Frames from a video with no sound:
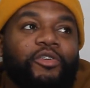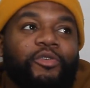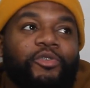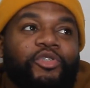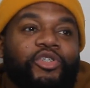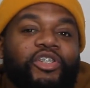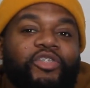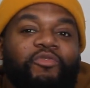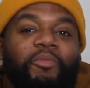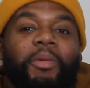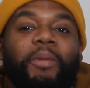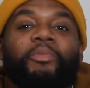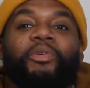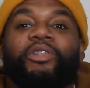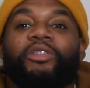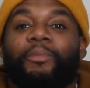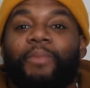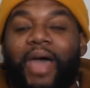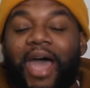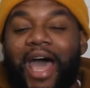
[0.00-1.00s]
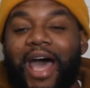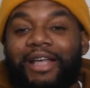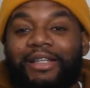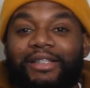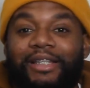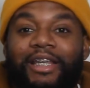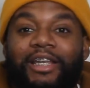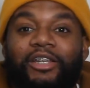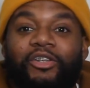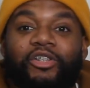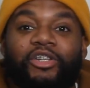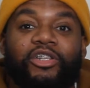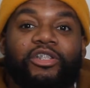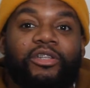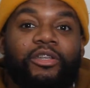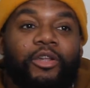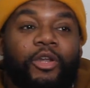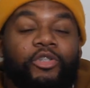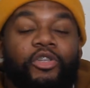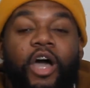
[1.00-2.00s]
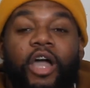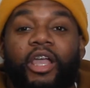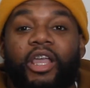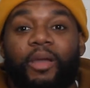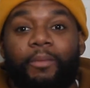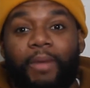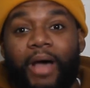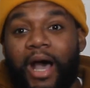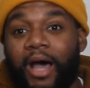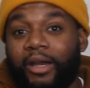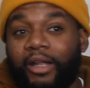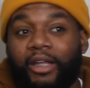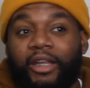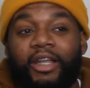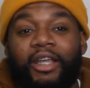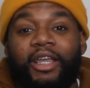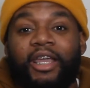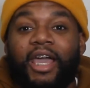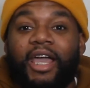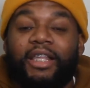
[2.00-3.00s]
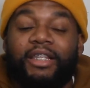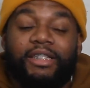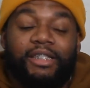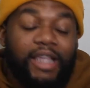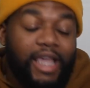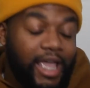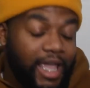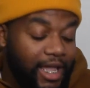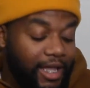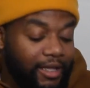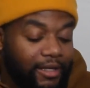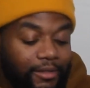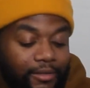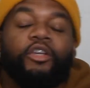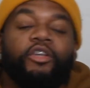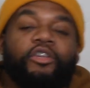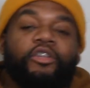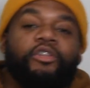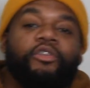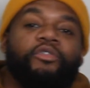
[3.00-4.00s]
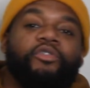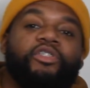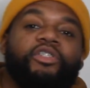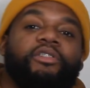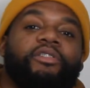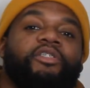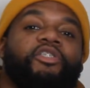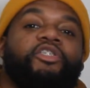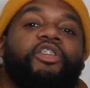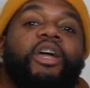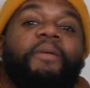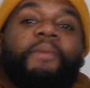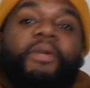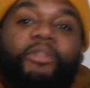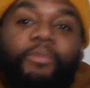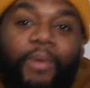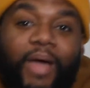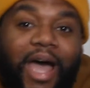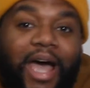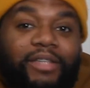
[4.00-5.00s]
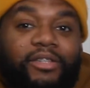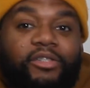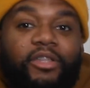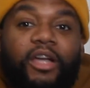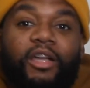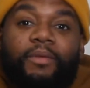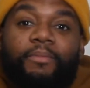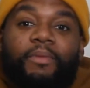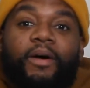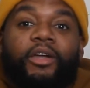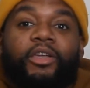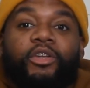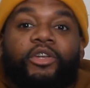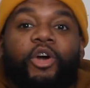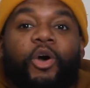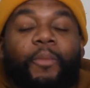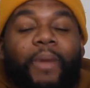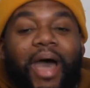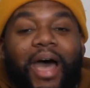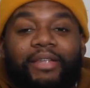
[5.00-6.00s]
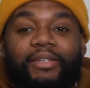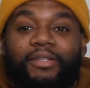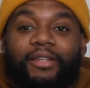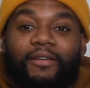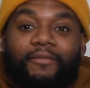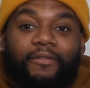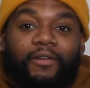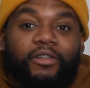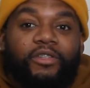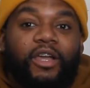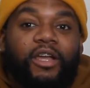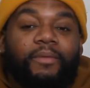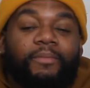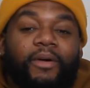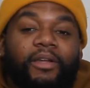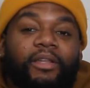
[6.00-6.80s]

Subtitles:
she's remembering the past and, you know, talking about it and saying, you know, she's talking about the past, talking about, you know, a past lover and talking